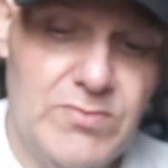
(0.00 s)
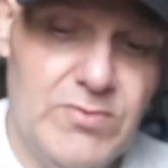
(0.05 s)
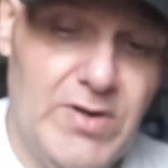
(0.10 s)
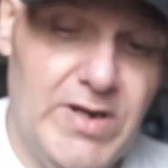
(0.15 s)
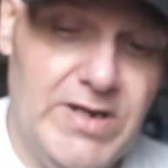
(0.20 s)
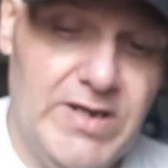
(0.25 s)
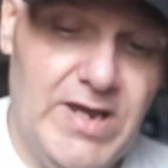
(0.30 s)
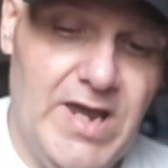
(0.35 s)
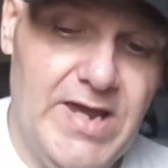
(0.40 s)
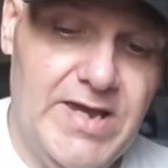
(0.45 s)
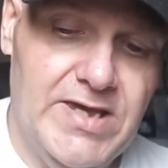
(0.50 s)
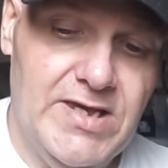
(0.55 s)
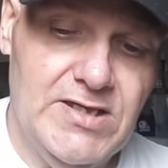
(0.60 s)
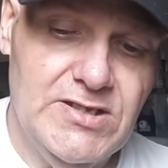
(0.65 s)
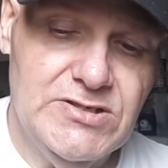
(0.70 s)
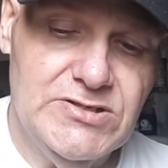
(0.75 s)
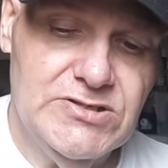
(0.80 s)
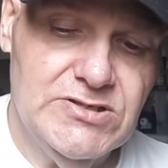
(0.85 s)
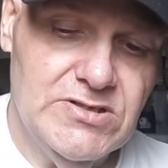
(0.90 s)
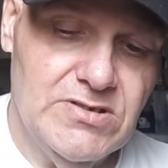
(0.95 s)
great
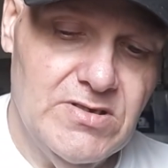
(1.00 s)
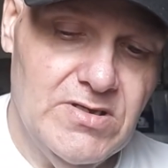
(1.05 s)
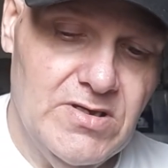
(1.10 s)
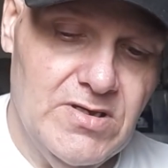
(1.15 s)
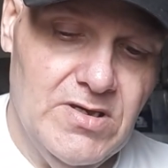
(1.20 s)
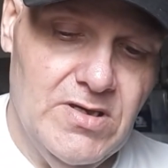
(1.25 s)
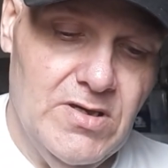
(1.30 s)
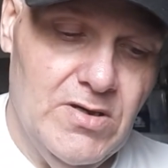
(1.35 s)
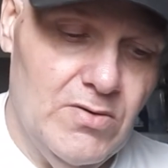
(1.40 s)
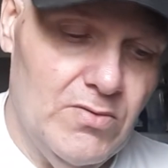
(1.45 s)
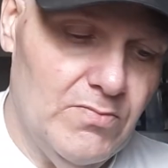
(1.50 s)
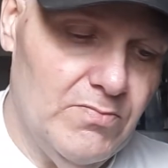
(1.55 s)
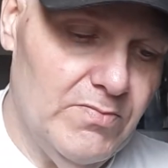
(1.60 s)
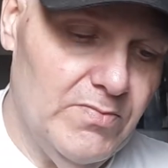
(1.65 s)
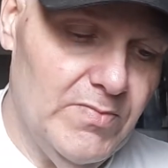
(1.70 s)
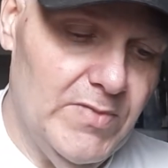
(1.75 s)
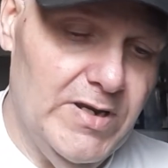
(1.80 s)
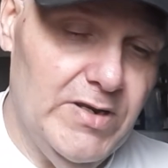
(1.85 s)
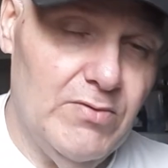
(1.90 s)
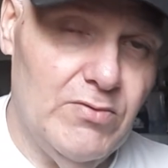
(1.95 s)
Yankees.
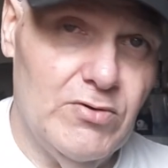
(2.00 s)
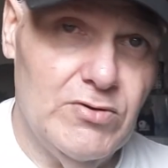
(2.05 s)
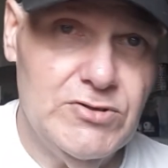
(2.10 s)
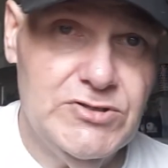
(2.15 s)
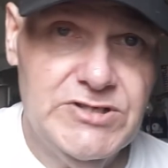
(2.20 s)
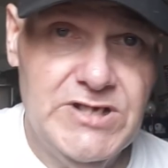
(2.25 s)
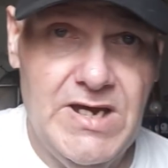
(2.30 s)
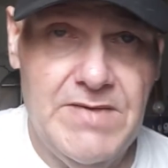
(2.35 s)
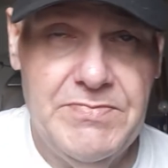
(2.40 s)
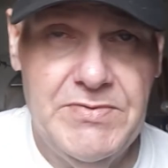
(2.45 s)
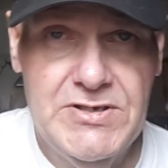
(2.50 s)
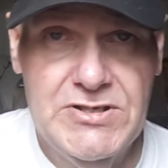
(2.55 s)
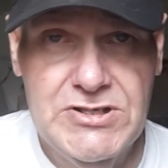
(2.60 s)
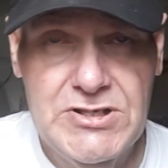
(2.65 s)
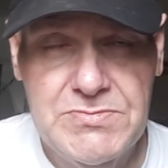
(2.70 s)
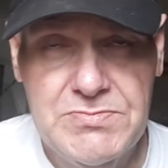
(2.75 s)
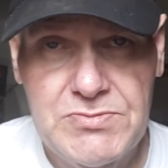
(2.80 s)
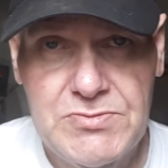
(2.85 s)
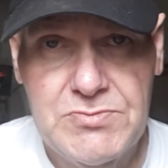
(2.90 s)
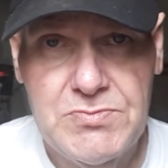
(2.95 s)
Many world
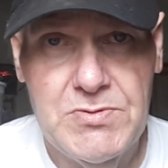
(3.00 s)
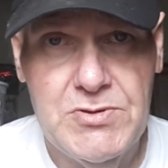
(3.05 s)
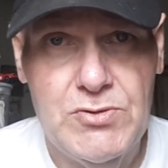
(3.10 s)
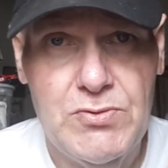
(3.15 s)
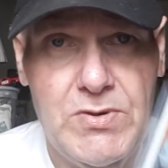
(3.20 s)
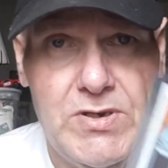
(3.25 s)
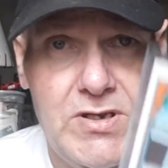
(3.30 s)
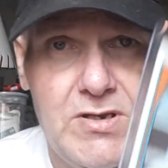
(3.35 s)
championships between